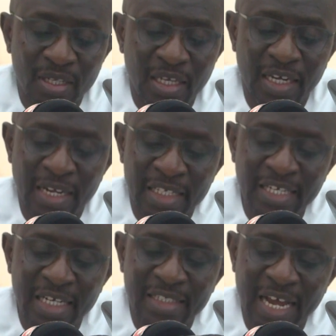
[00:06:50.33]
In his
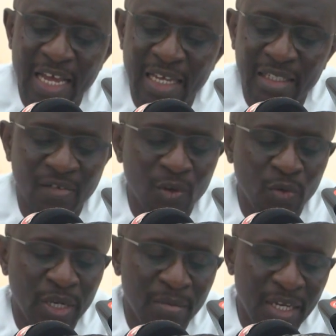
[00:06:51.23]
entire interview
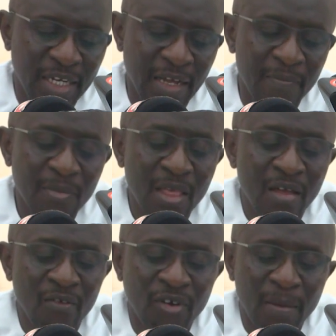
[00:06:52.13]
with the media,
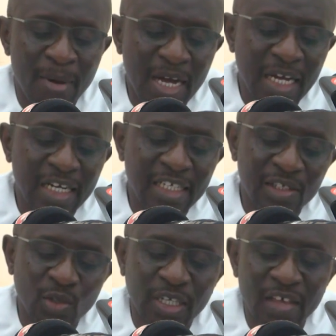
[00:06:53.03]
Fabakary
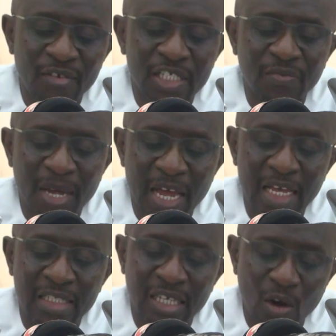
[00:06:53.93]
did not even spare
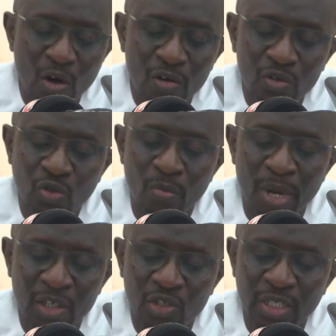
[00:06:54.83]
a second to
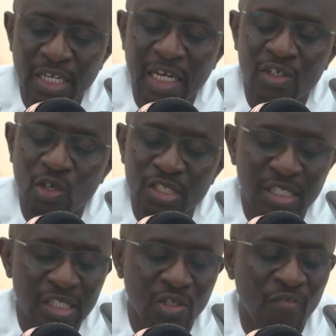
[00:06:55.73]
mention the
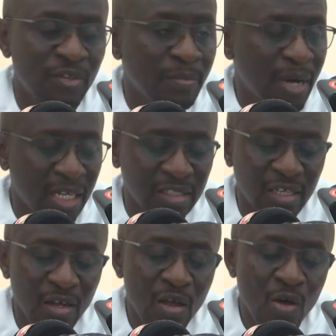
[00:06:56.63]
atrocities of the past
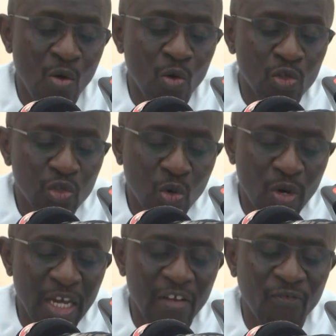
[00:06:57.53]
or show
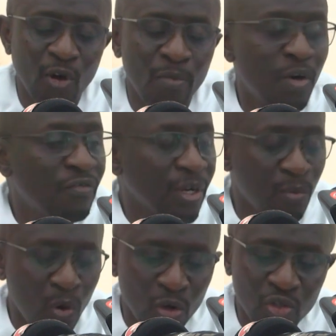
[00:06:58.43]
any form of
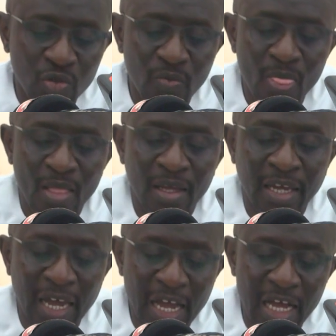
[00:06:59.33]
remorse,
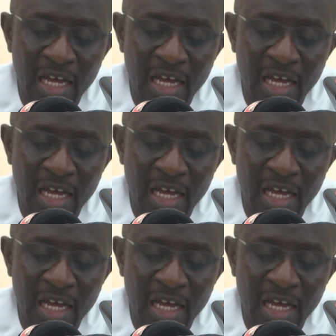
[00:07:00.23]
care,